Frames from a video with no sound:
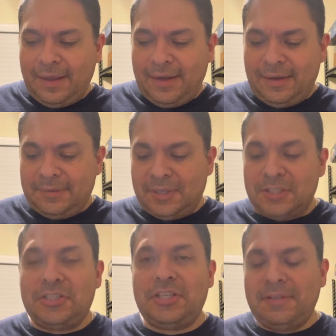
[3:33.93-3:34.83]

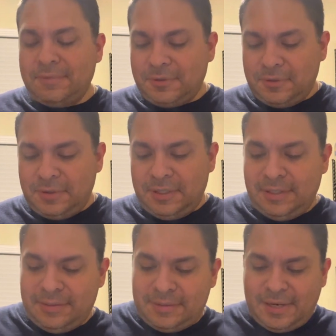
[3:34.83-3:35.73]
Achiever
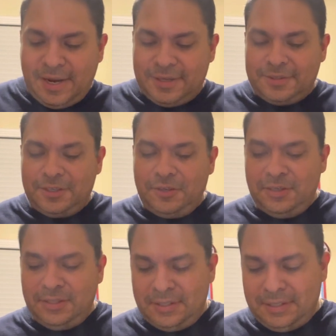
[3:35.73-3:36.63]
is an
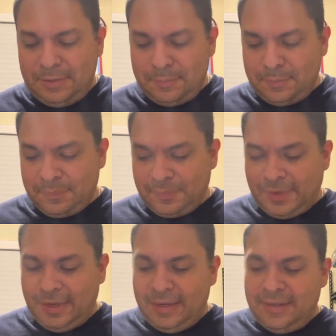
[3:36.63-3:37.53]
executing theme.
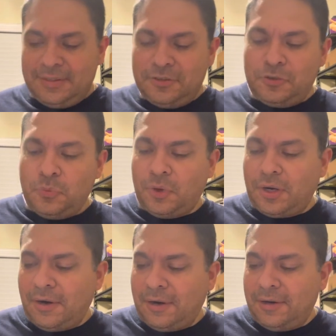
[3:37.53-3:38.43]
It says you work
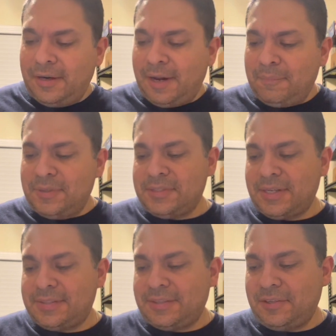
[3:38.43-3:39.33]
hard and
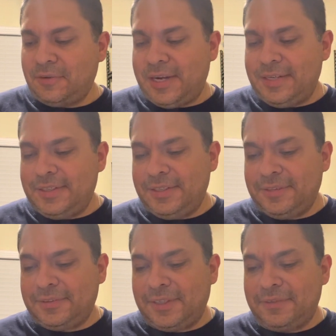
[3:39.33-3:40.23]
possess a great
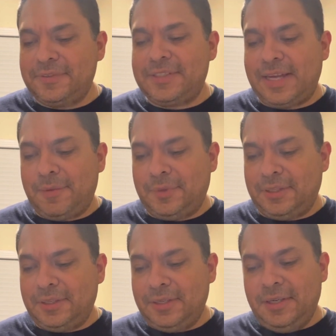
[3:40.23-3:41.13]
deal of
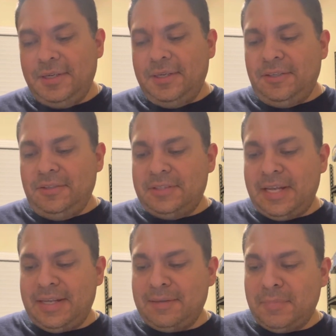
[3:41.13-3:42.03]
stamina. You
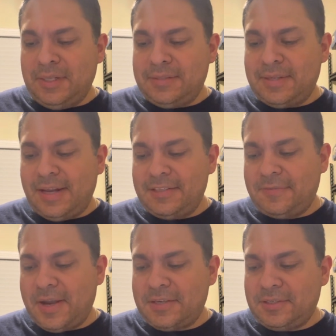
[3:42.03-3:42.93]
take immense
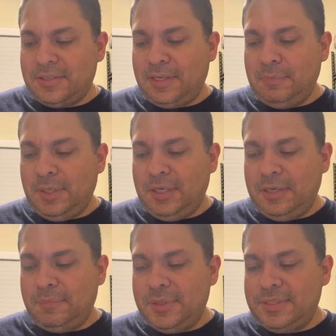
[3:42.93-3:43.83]
satisfaction in
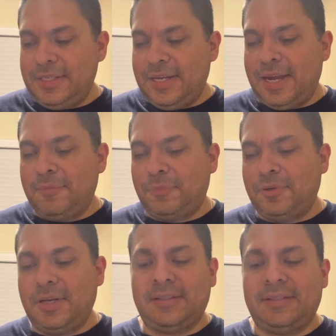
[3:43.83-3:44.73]
being busy and
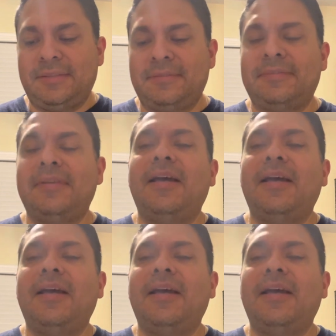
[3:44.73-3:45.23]
productive.